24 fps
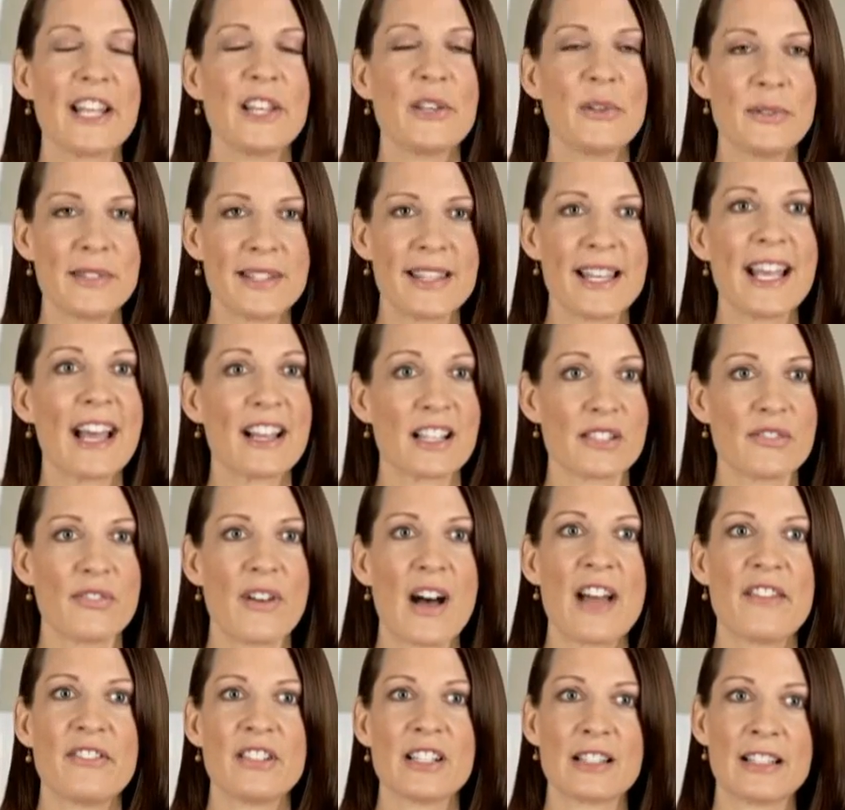used the
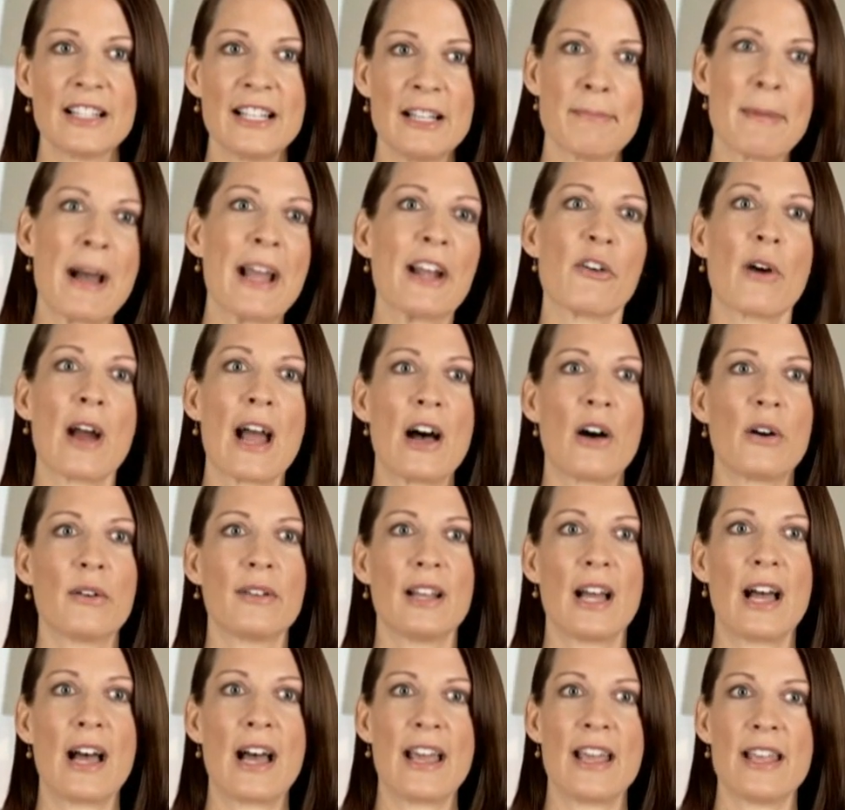X5 to clean my grout,
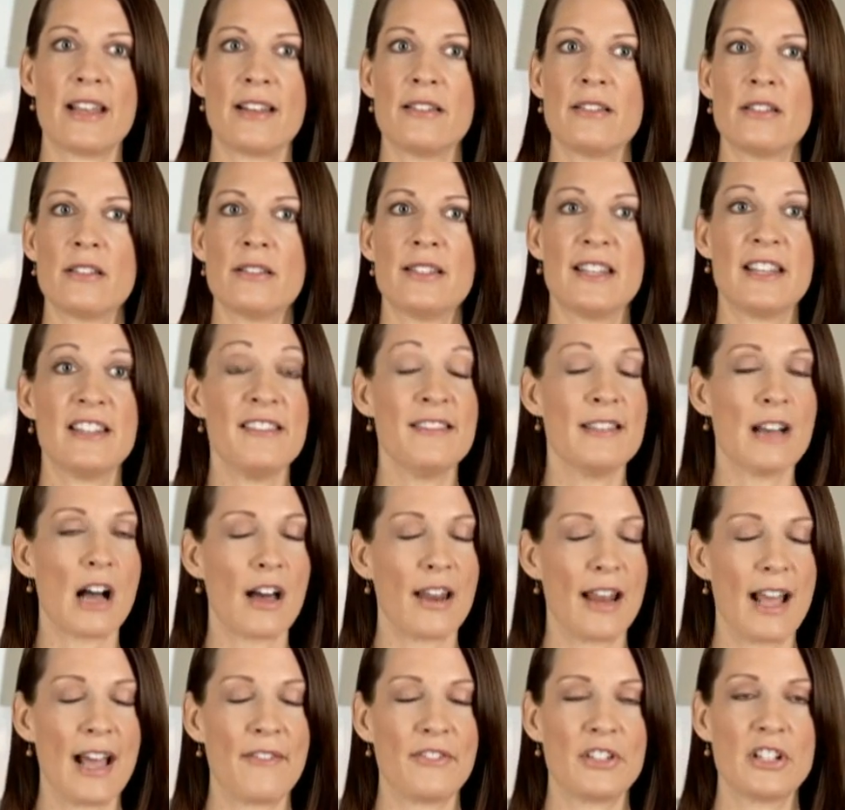I did
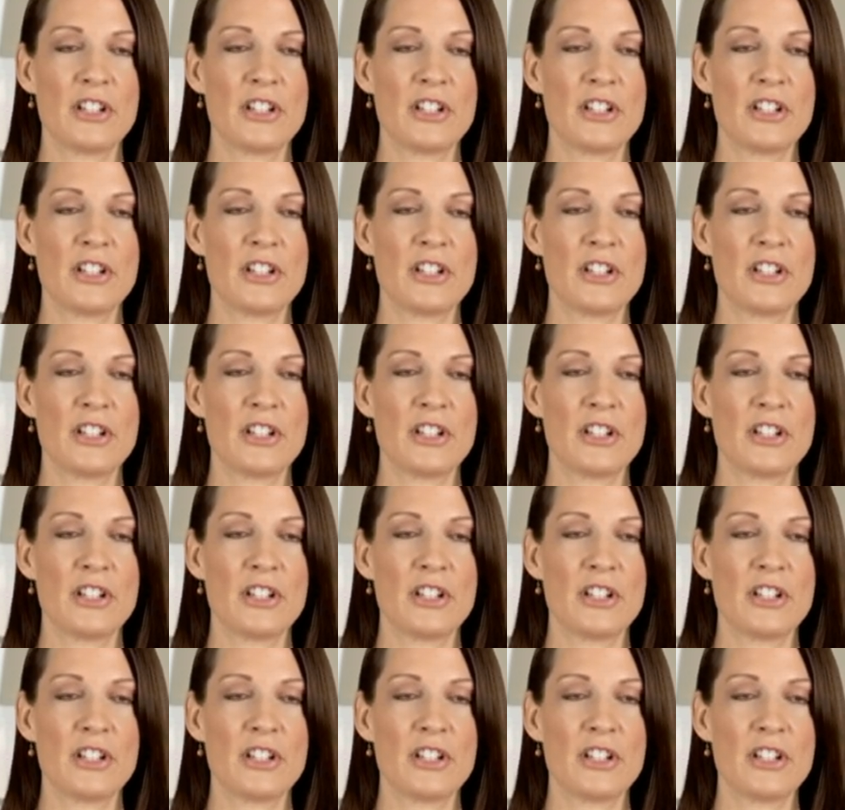not have